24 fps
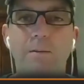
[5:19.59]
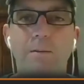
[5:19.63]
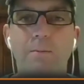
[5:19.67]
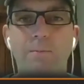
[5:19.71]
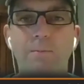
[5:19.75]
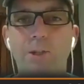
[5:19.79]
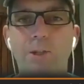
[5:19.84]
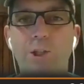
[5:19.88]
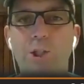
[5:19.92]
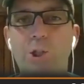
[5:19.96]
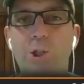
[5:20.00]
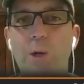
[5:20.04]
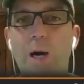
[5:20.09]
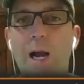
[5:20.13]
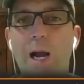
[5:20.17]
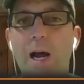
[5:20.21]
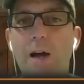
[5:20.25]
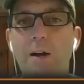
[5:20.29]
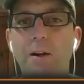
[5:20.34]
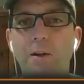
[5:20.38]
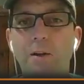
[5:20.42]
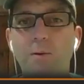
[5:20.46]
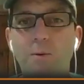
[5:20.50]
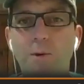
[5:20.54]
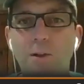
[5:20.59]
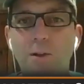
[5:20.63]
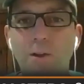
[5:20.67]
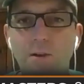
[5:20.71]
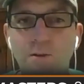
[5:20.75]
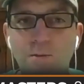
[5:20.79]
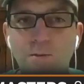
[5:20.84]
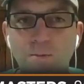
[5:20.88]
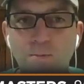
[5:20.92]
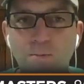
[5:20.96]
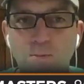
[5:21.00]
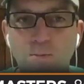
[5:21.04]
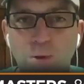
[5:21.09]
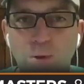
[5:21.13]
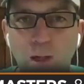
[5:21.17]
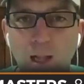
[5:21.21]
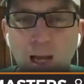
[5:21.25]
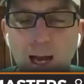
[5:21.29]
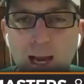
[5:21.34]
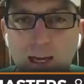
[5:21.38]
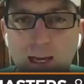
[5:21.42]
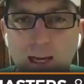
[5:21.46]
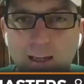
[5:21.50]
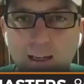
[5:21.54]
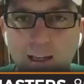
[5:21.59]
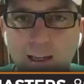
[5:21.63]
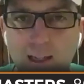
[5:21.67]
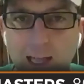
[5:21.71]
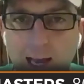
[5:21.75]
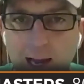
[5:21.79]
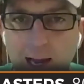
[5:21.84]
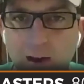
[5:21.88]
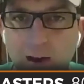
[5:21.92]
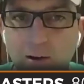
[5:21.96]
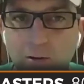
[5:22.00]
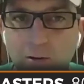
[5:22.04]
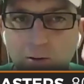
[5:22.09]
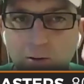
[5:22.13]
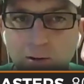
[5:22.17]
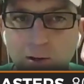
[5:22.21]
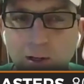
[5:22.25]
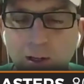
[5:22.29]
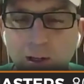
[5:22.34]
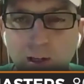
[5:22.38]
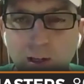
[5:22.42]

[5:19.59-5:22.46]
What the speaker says: shroud it with this black cloud,